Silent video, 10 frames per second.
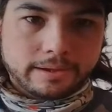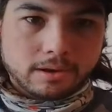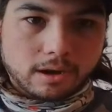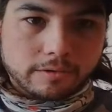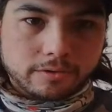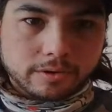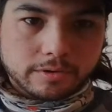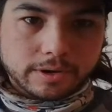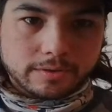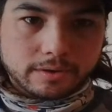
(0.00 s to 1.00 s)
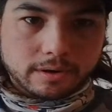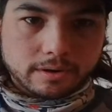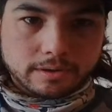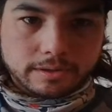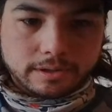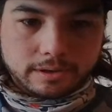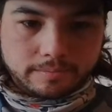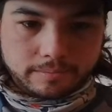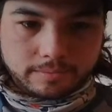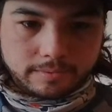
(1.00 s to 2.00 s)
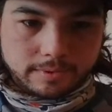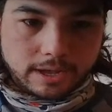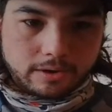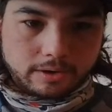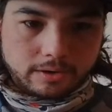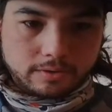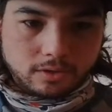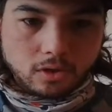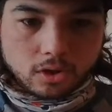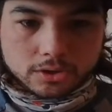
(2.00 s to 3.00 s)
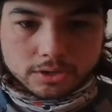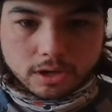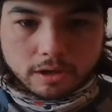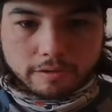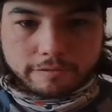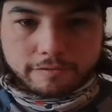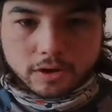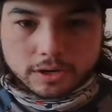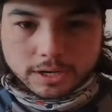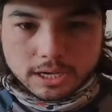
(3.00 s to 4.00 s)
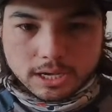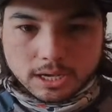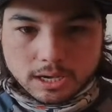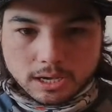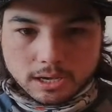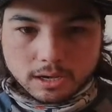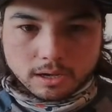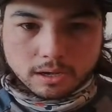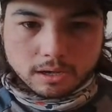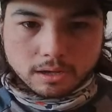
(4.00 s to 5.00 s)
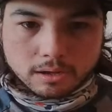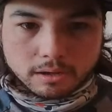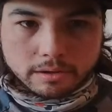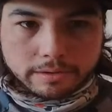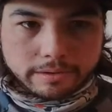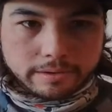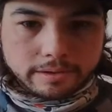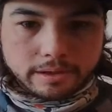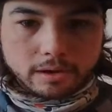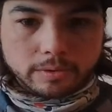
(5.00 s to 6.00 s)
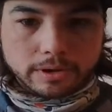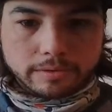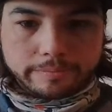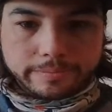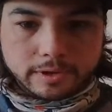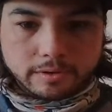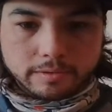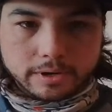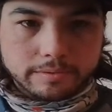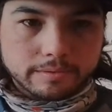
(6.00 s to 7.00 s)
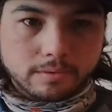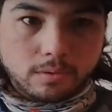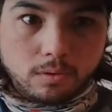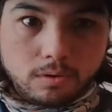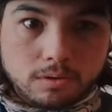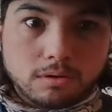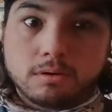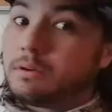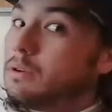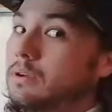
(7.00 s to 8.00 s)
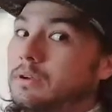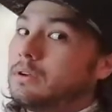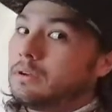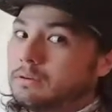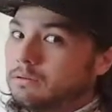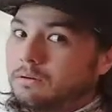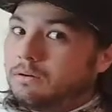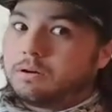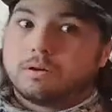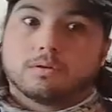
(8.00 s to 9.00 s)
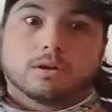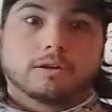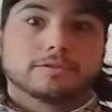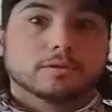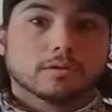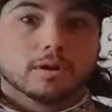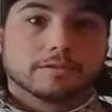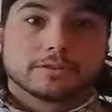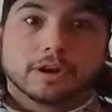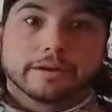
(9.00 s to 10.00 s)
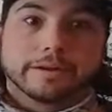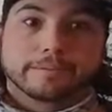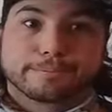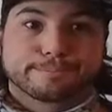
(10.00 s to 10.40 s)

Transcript: Off to a great start. And then now it looks all funky. There we go. All right. Whew. Whew. We're off to a rough start here.